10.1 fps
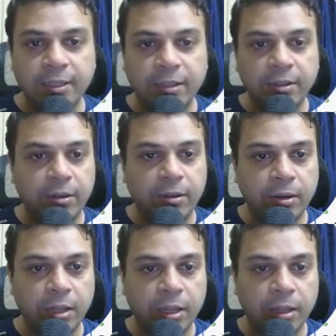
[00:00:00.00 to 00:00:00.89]
either
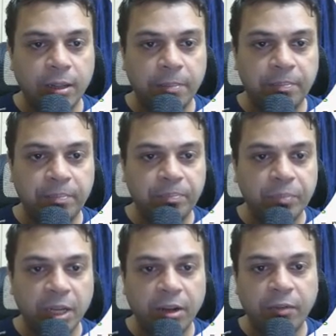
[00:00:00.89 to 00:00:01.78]

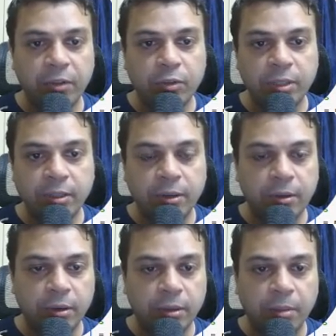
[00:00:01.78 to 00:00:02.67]
revenue is
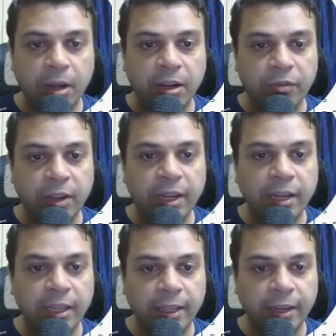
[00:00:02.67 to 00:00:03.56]
either
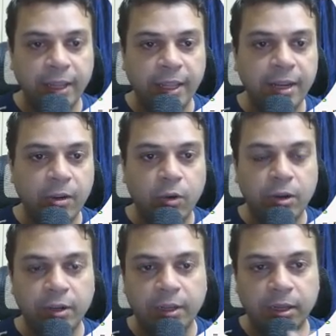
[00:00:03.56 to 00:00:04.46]
undefined like NaN,
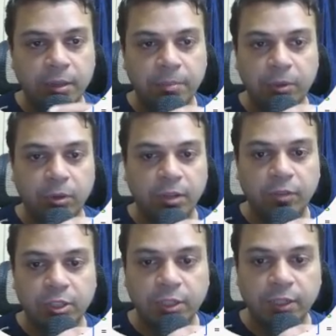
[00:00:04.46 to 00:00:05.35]
or
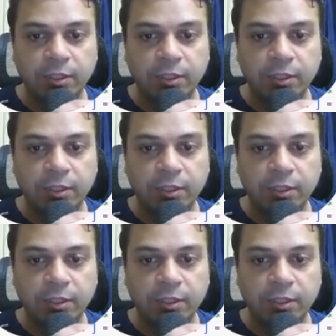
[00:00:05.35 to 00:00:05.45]
conversion is